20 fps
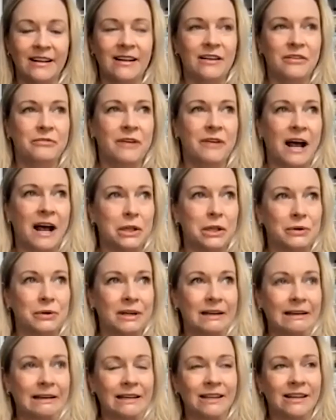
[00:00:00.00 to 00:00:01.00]

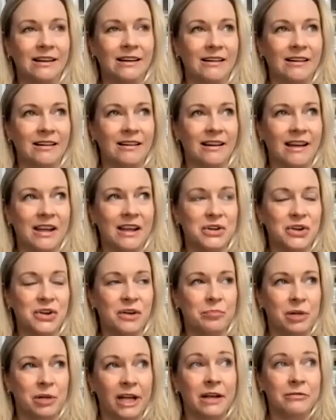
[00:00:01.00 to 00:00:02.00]
Valerie, and
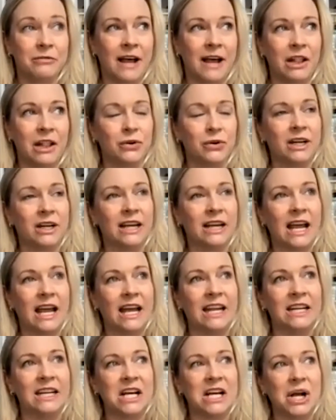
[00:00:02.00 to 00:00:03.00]
playing Valerie.
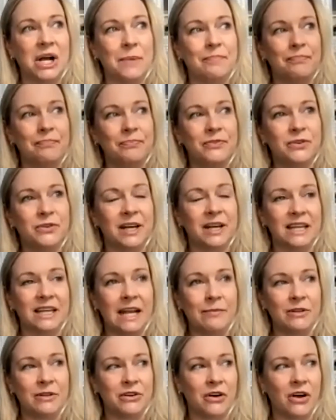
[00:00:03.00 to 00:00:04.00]
And so he had
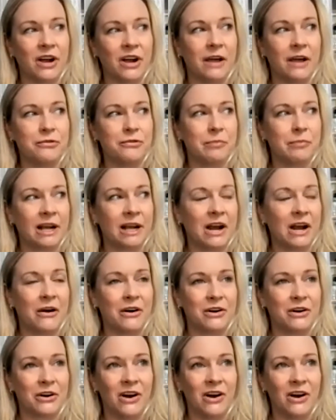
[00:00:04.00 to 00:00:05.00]
named the dog after my
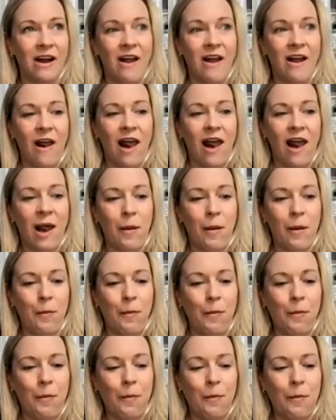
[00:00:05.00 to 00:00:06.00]
character.
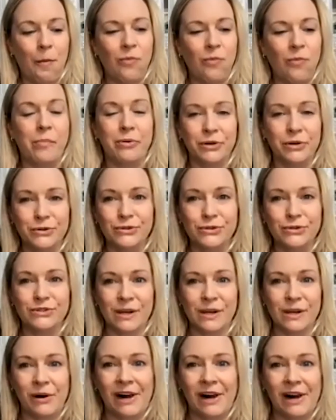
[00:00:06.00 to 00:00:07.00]
And the producer
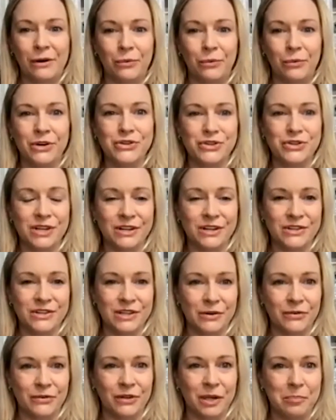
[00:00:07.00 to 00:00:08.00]
said, well, how was she? Because
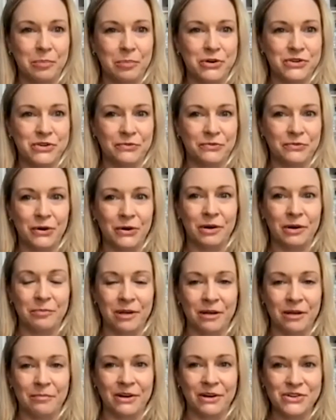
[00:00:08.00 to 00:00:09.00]
they're really pushing for her to be
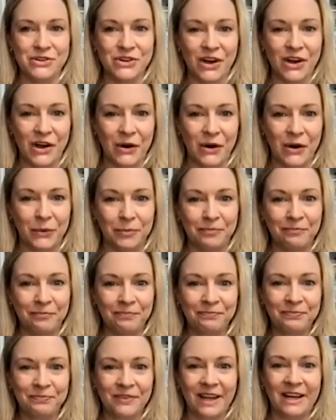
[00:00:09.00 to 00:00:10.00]
on my show.
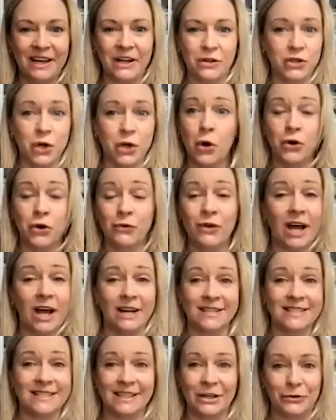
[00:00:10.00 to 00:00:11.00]
And he goes, oh, you've got to
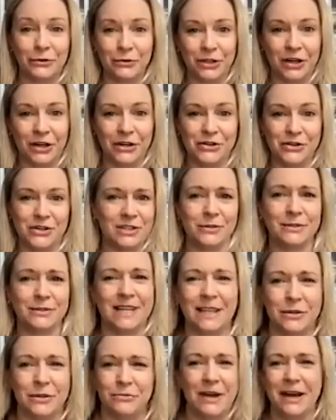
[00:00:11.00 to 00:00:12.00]
see her for the audition. So it was
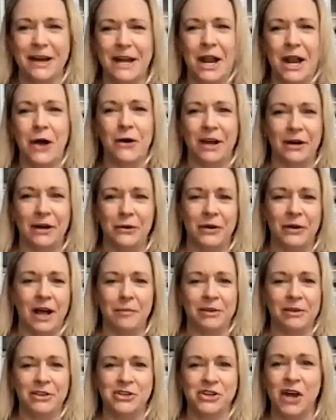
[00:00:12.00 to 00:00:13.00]
like the veterinarian who got
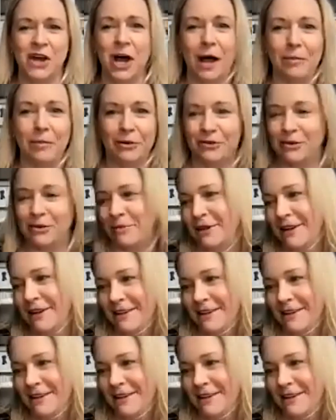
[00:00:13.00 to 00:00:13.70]
me the job or something.